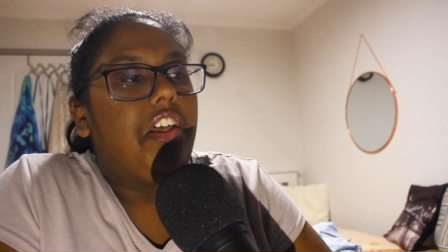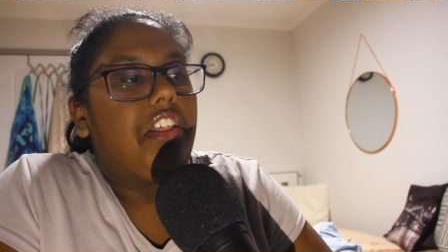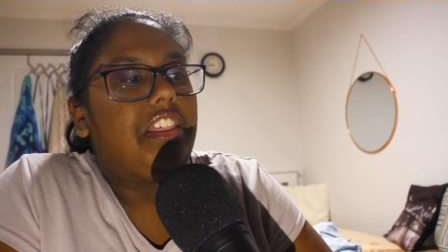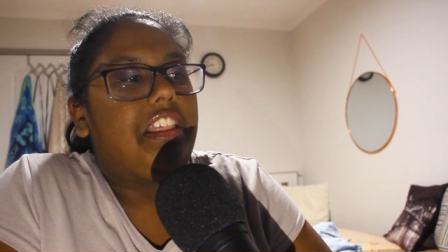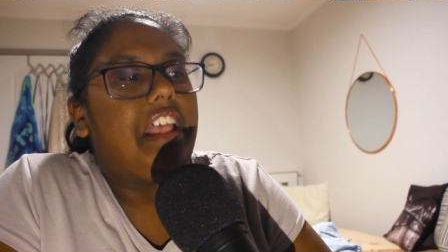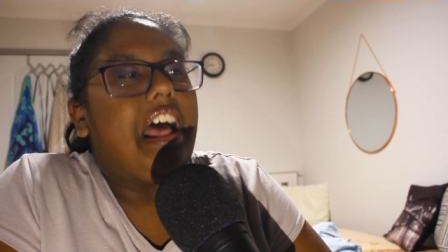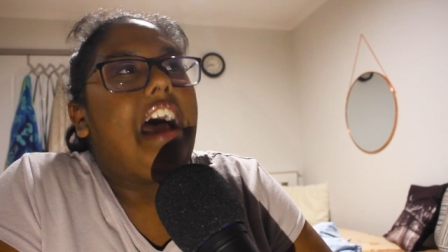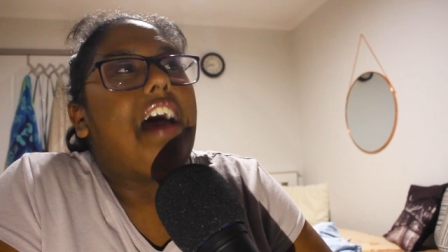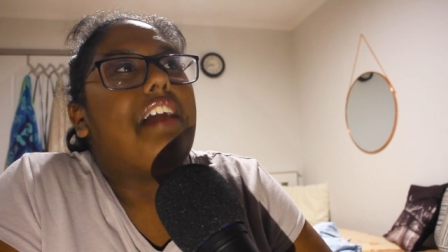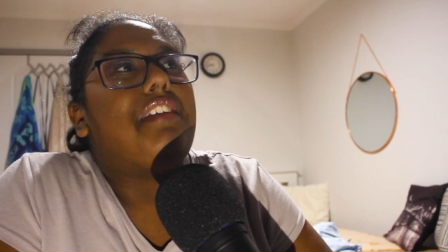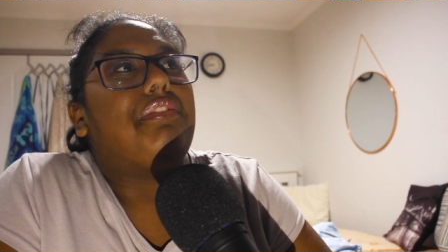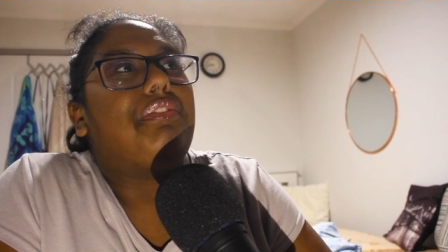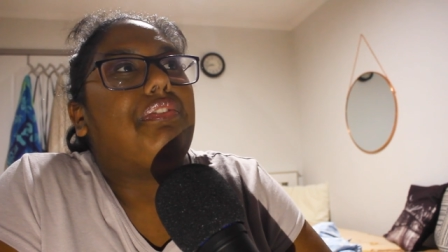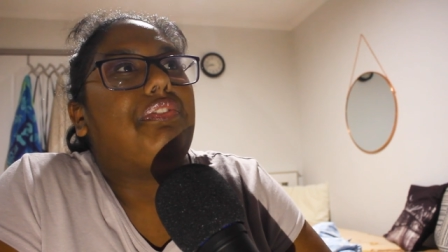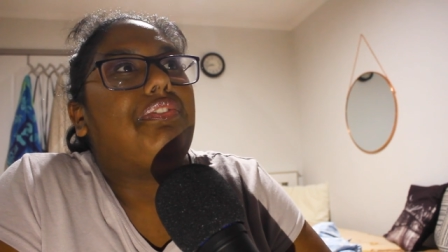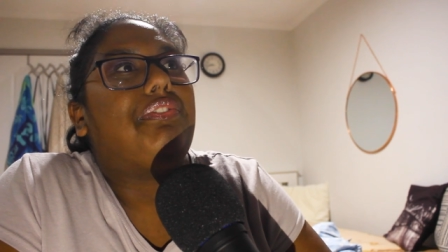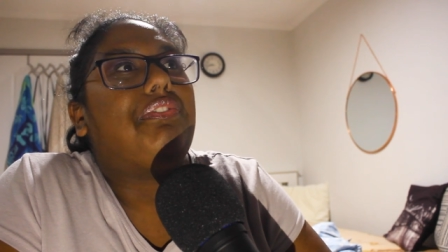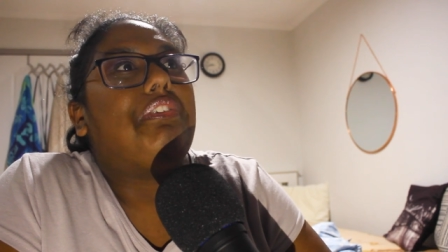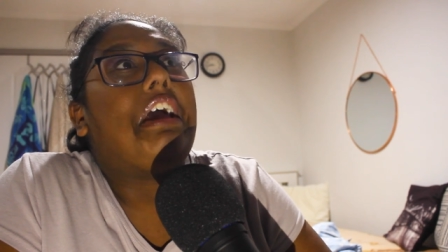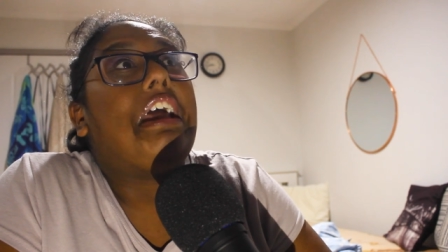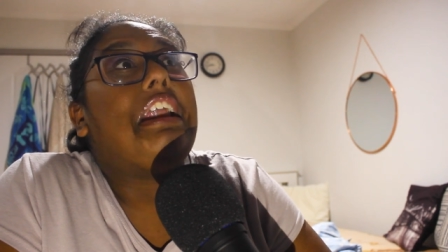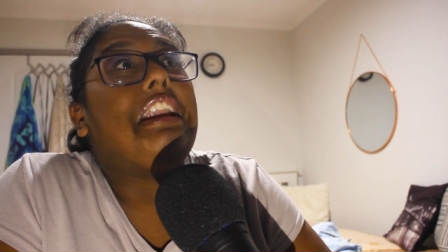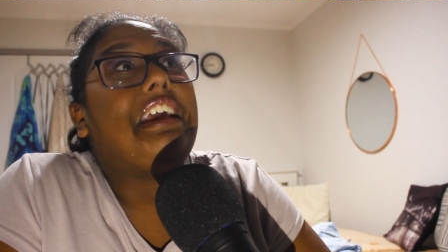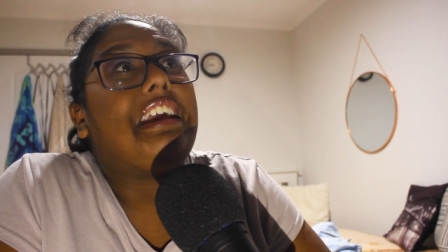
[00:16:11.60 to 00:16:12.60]
that
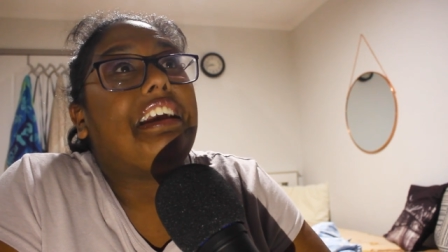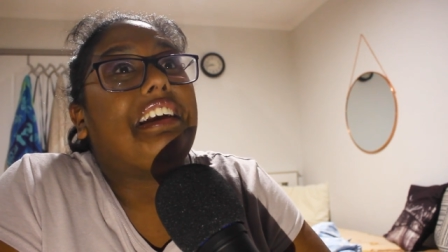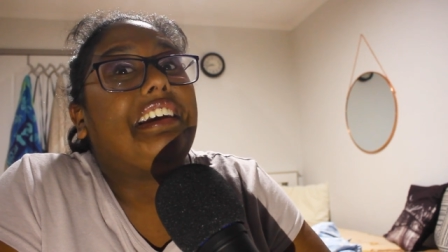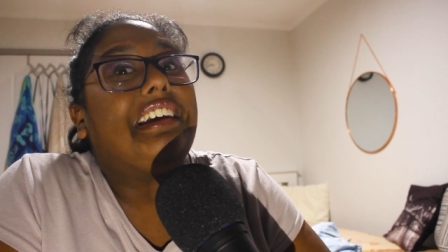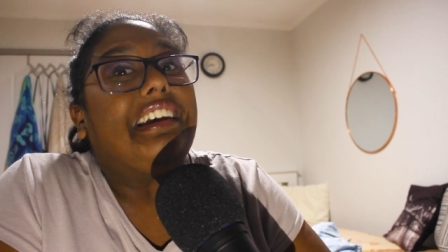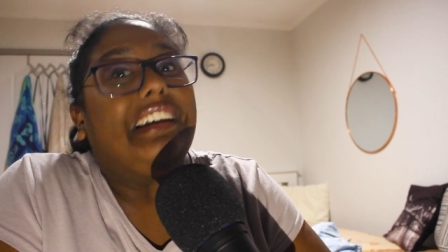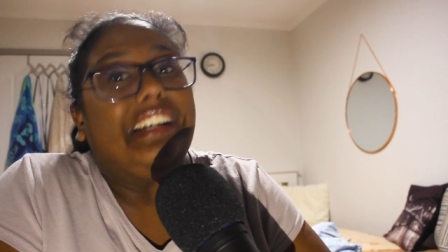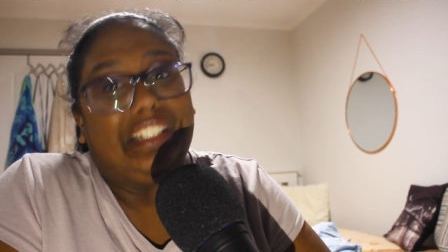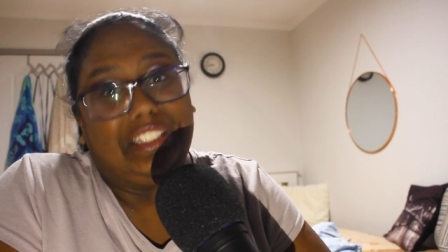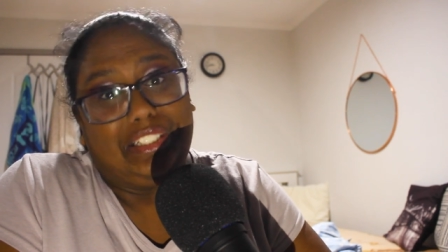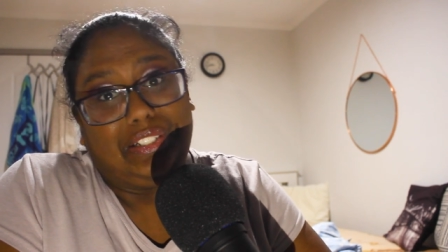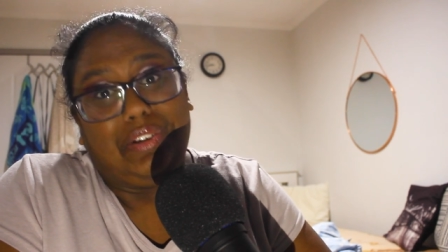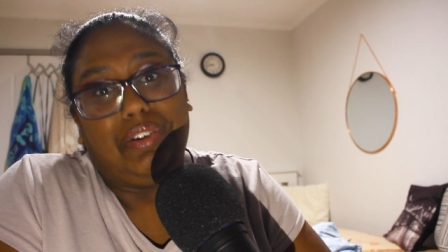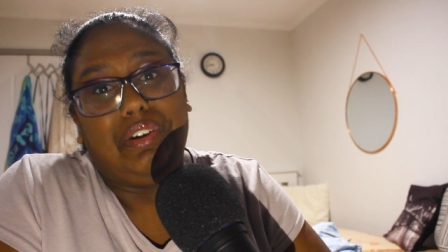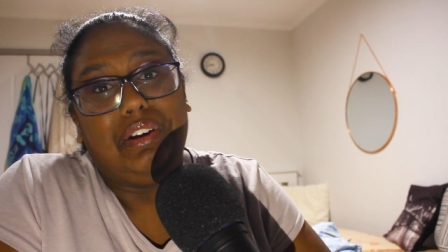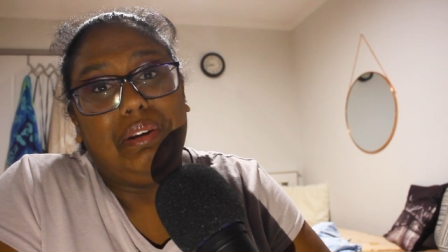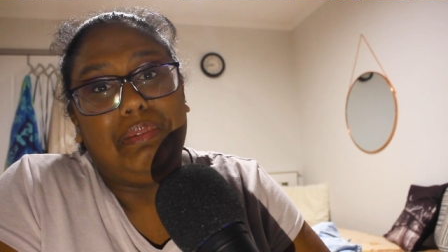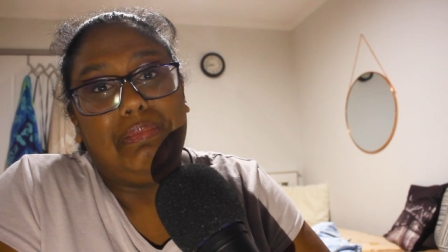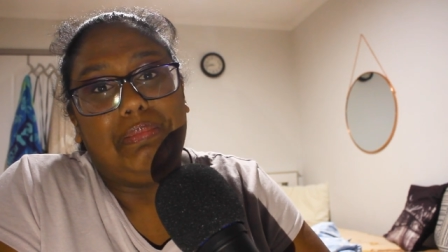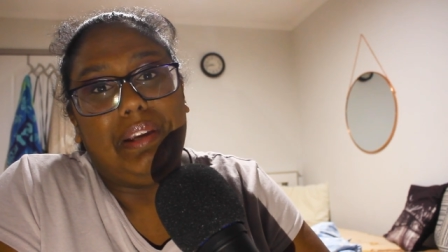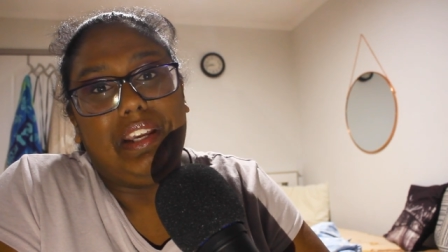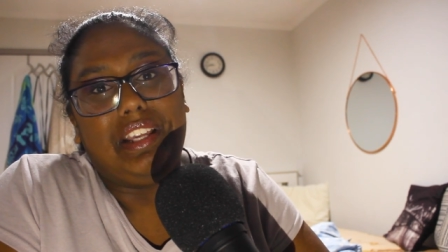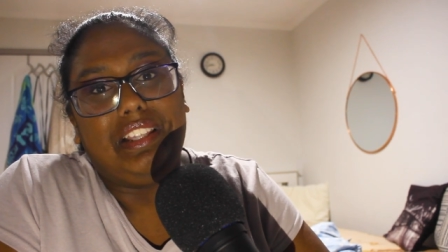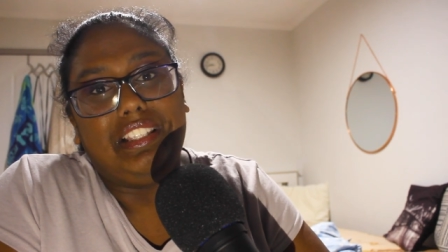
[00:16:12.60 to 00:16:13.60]
Fennec is going to
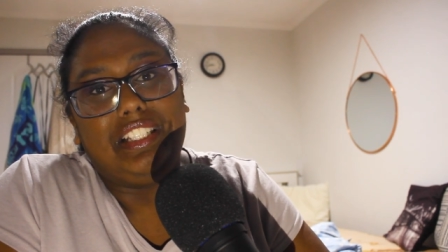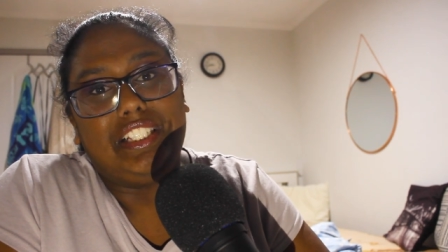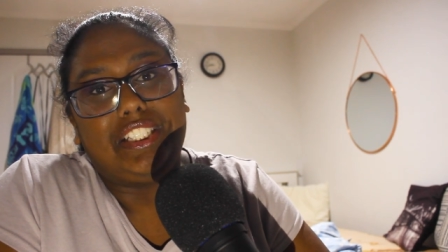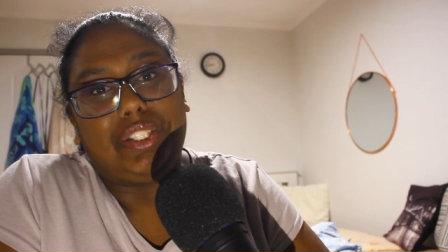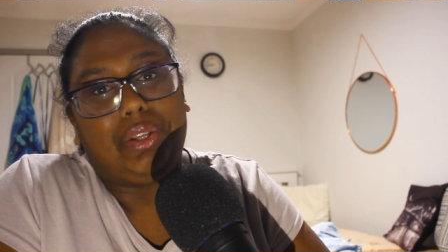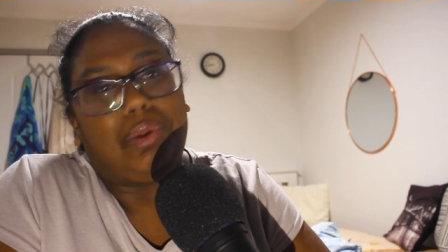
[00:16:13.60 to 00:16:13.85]
be in this.